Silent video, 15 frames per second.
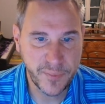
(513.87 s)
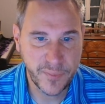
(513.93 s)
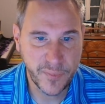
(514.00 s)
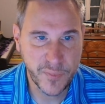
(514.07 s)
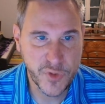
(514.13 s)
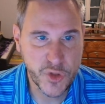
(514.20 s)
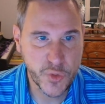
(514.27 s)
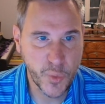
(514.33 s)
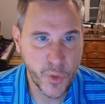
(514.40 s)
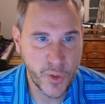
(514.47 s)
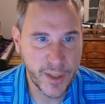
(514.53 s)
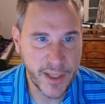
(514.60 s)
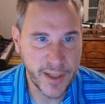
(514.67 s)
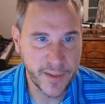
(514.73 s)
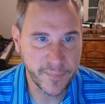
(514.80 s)

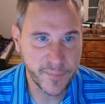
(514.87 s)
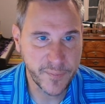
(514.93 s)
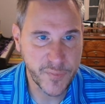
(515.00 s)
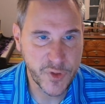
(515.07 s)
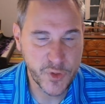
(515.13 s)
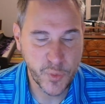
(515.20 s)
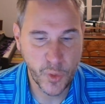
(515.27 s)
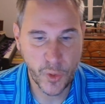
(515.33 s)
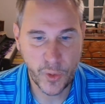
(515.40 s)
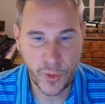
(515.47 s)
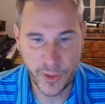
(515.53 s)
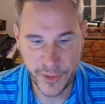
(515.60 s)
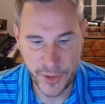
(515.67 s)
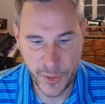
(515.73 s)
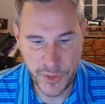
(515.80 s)
swirly swirl,
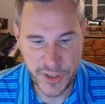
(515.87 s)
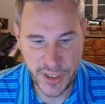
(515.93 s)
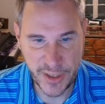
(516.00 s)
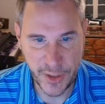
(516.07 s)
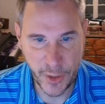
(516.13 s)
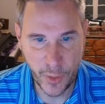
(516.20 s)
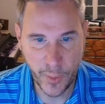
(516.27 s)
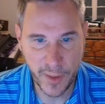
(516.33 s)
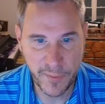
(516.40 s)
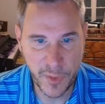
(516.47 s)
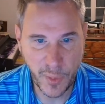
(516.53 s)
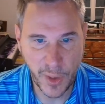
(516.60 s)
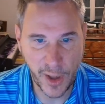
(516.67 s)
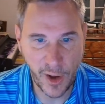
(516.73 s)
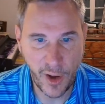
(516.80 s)
a dosey do, whatever you
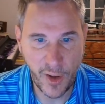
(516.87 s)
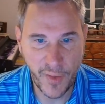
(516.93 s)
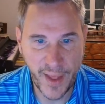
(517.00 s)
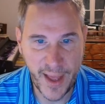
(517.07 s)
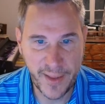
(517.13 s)
want to call that,